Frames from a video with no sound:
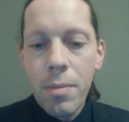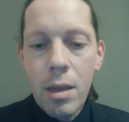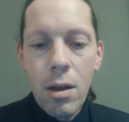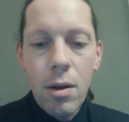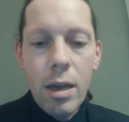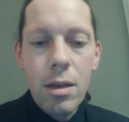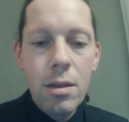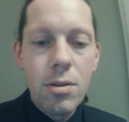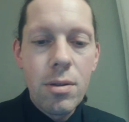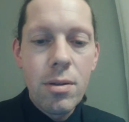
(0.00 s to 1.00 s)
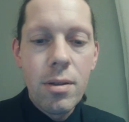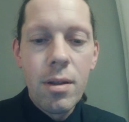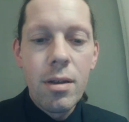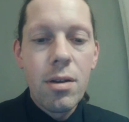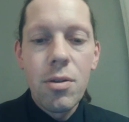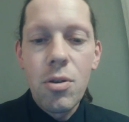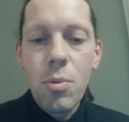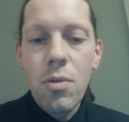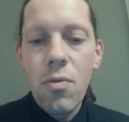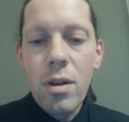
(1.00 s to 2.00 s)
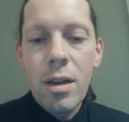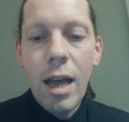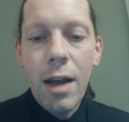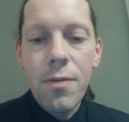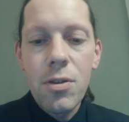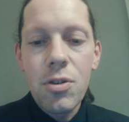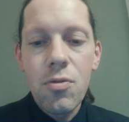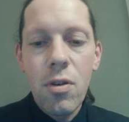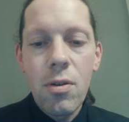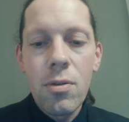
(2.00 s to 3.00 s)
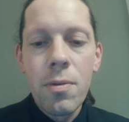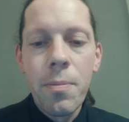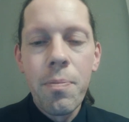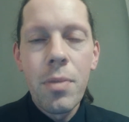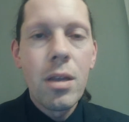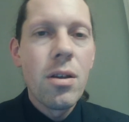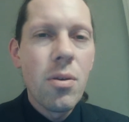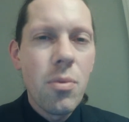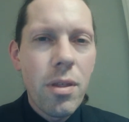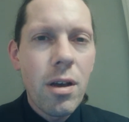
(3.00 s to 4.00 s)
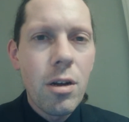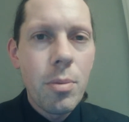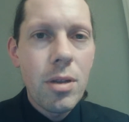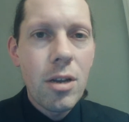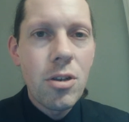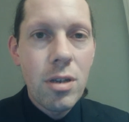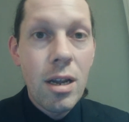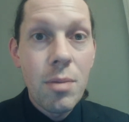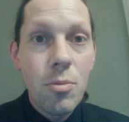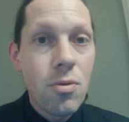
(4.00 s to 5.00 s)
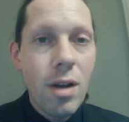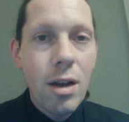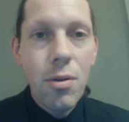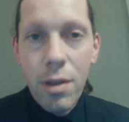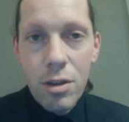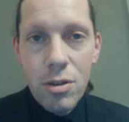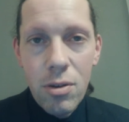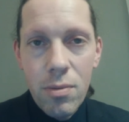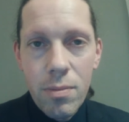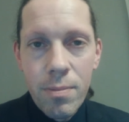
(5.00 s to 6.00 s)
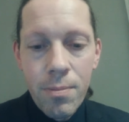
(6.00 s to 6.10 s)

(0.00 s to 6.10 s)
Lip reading: Okay, do we really have to struggle with the Hubble tension anymore? I don't think so.